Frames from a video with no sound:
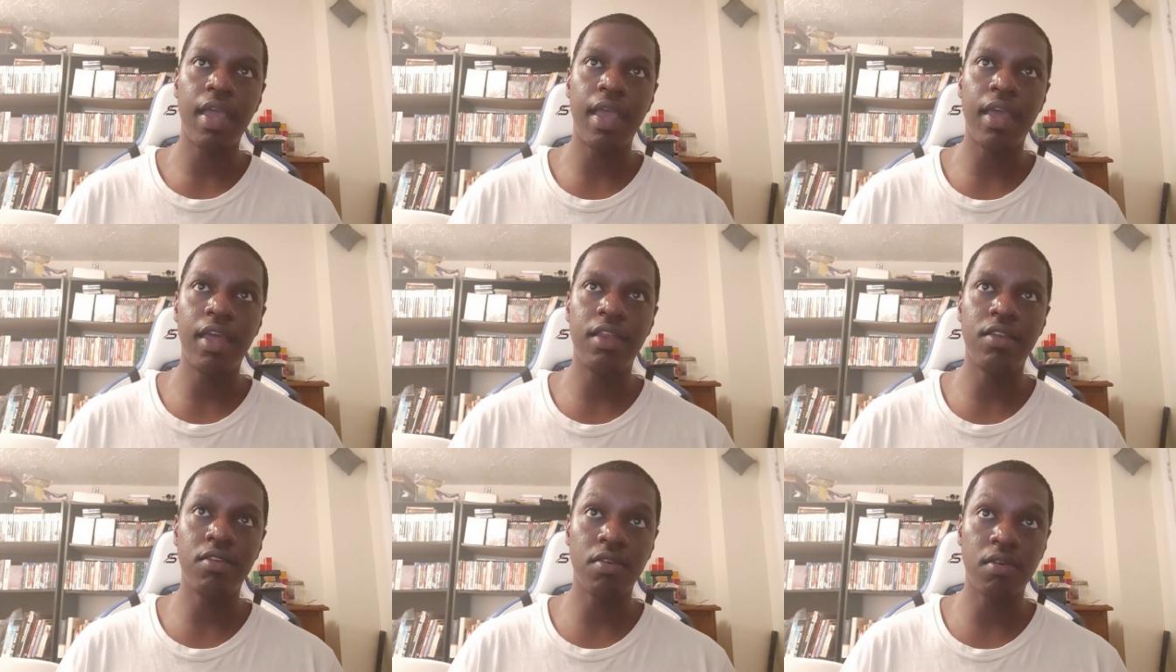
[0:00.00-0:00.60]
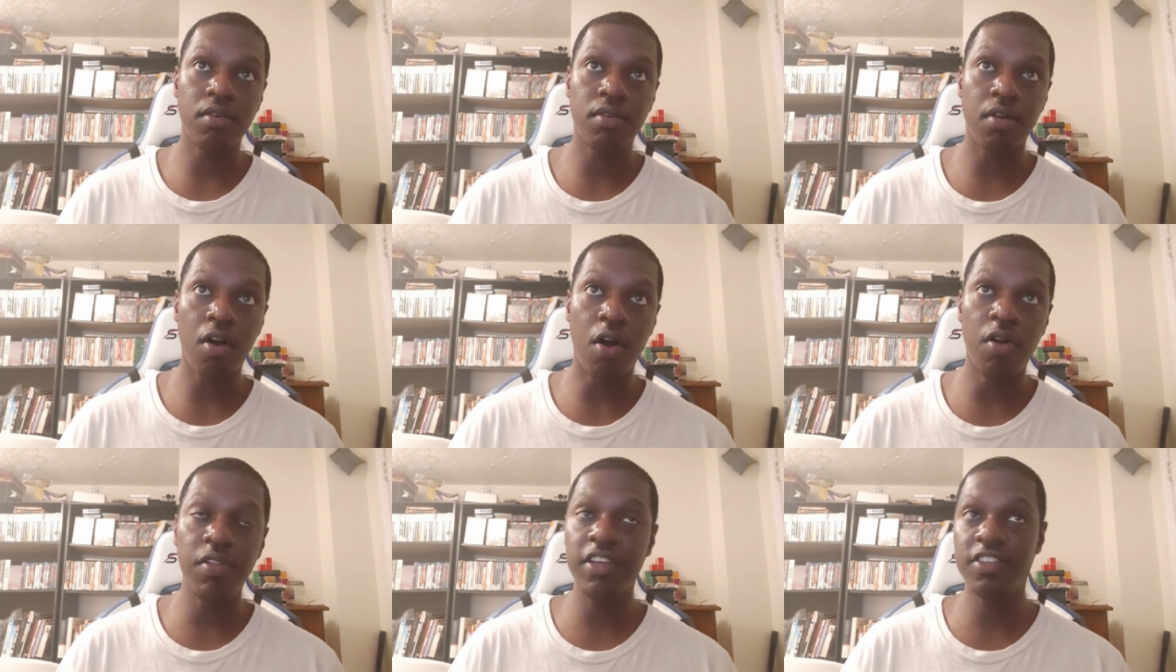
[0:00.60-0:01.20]
And
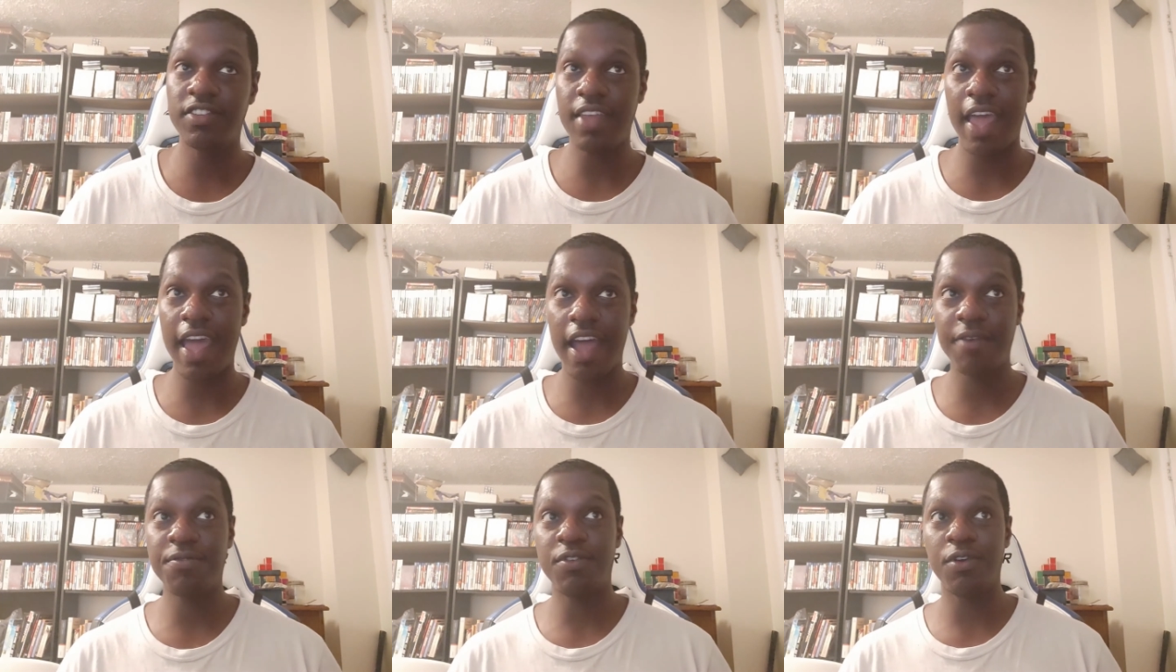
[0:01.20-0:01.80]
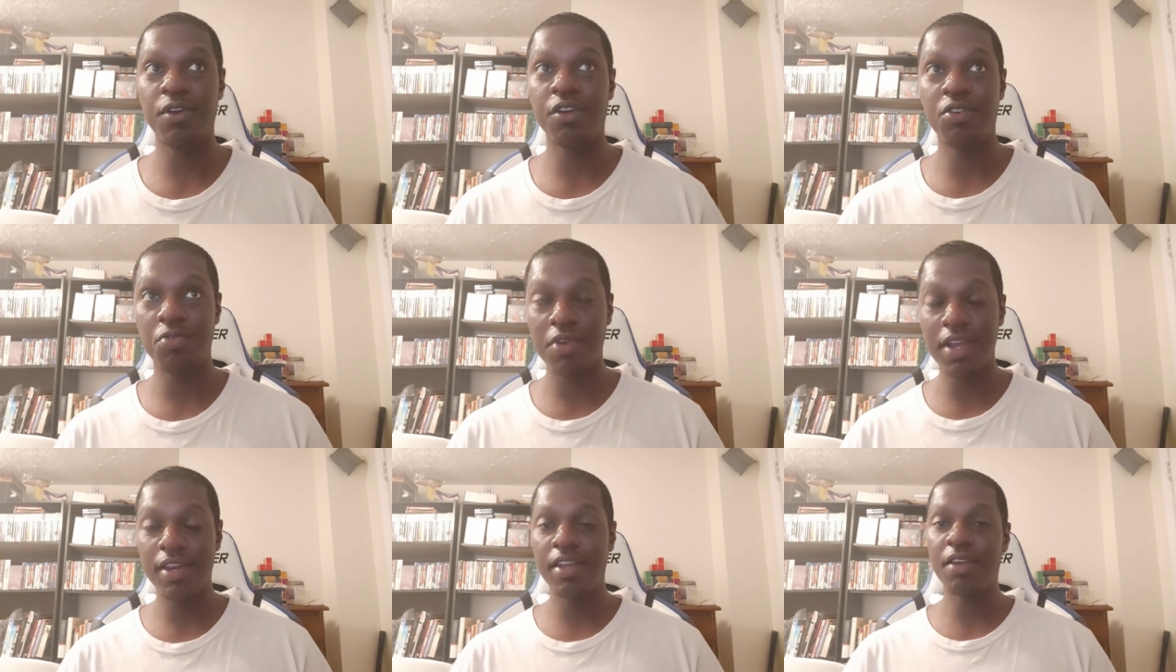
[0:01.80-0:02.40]
all this after
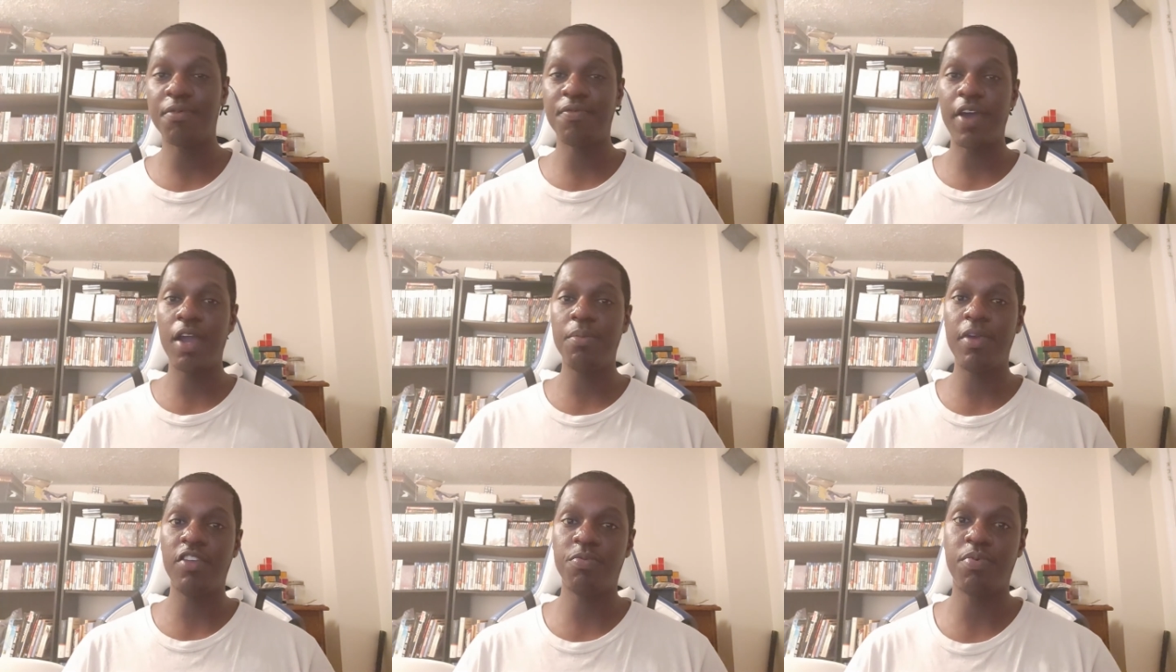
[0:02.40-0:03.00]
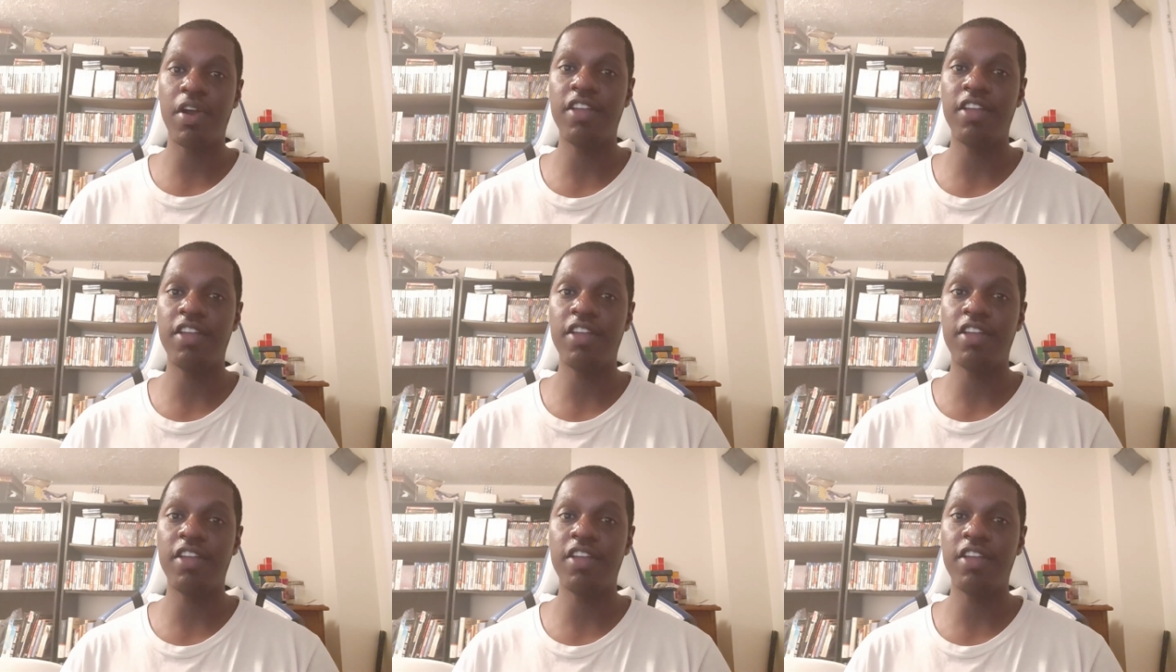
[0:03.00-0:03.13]
creating a Firebase